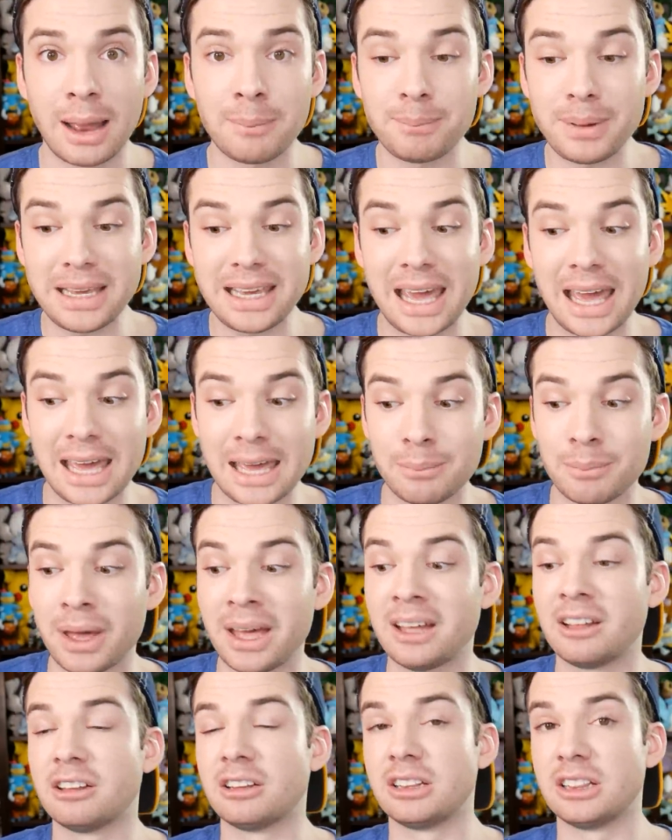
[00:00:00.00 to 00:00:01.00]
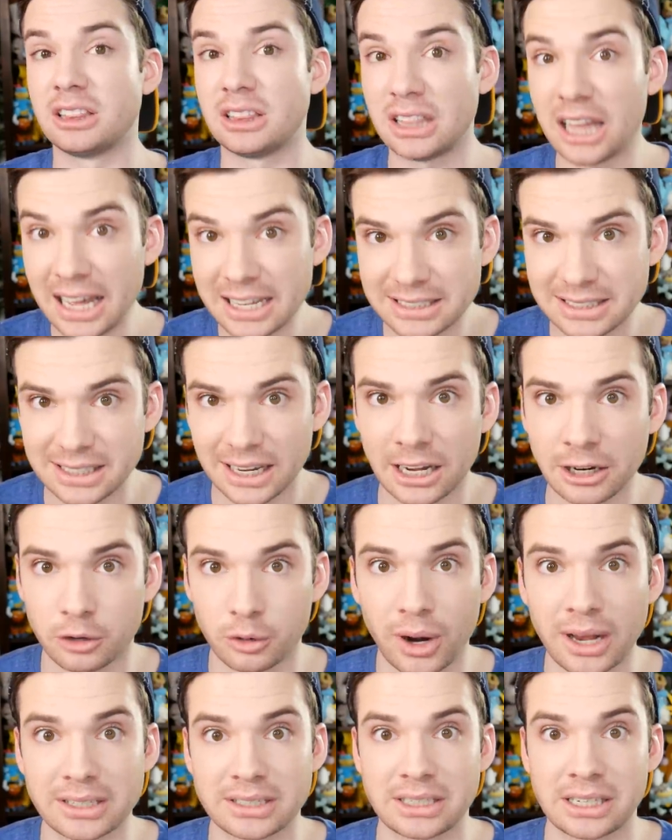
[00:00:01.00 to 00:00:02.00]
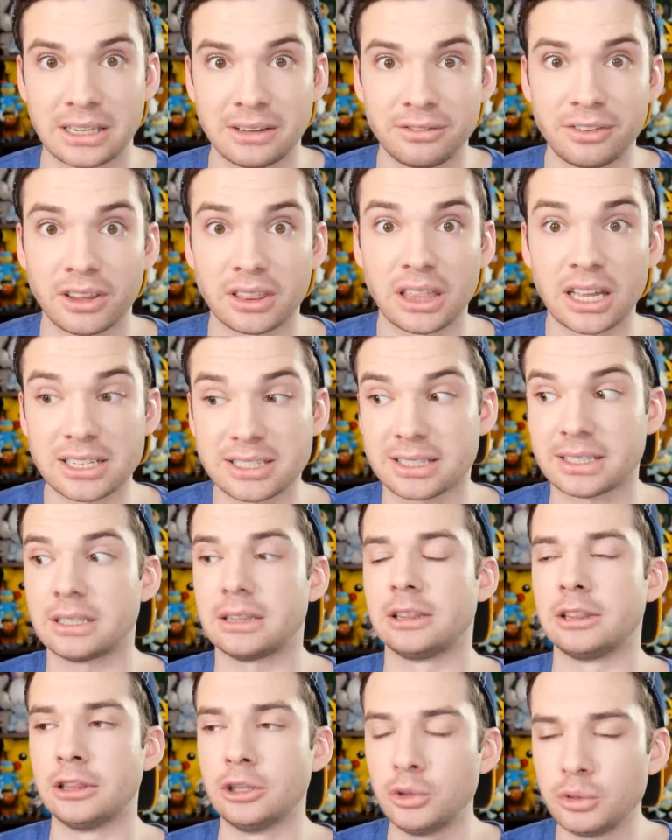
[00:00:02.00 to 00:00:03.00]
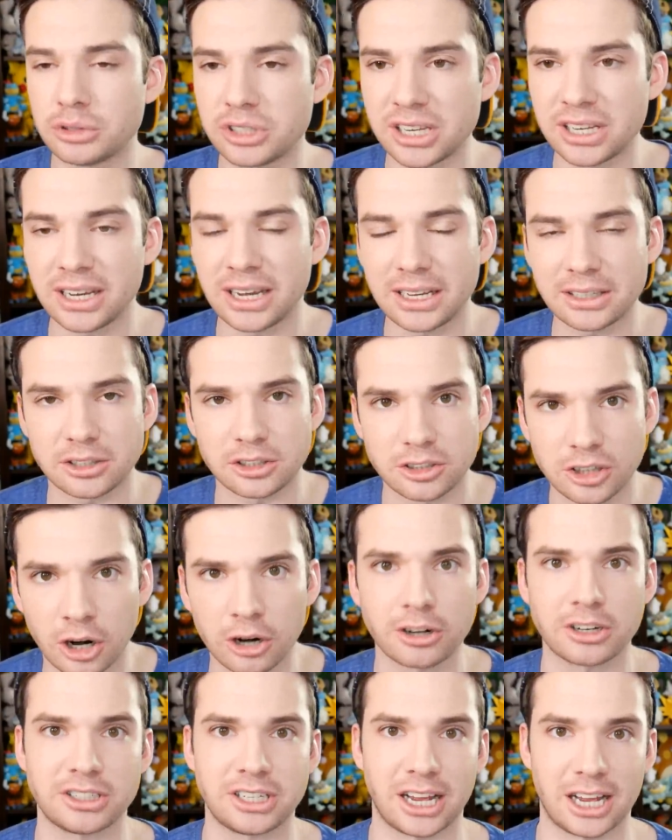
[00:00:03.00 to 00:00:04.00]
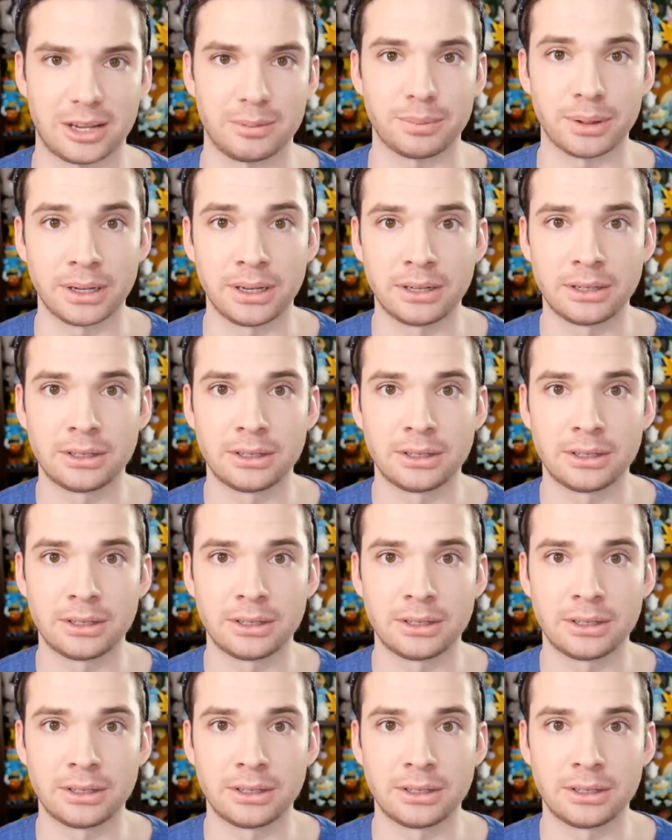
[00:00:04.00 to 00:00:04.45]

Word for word: and became less aggressive, thus losing its dark type?